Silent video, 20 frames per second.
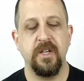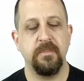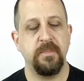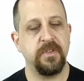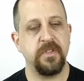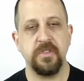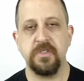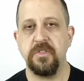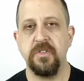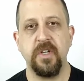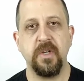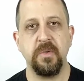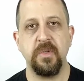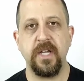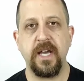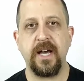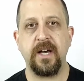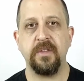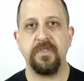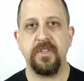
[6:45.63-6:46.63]
But there's no
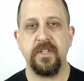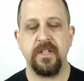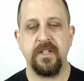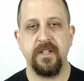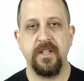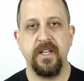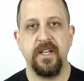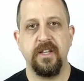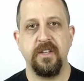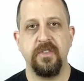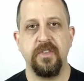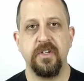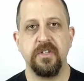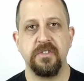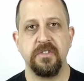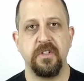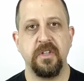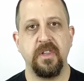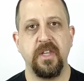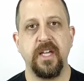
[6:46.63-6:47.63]
doubt that
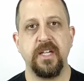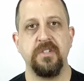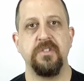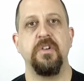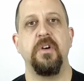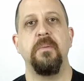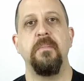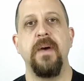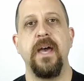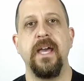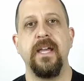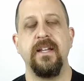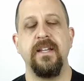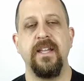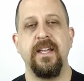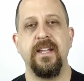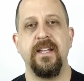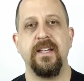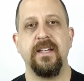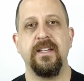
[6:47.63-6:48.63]
there's an
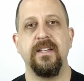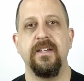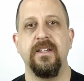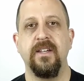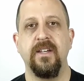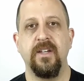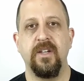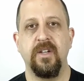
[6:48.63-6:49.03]
electromagnetic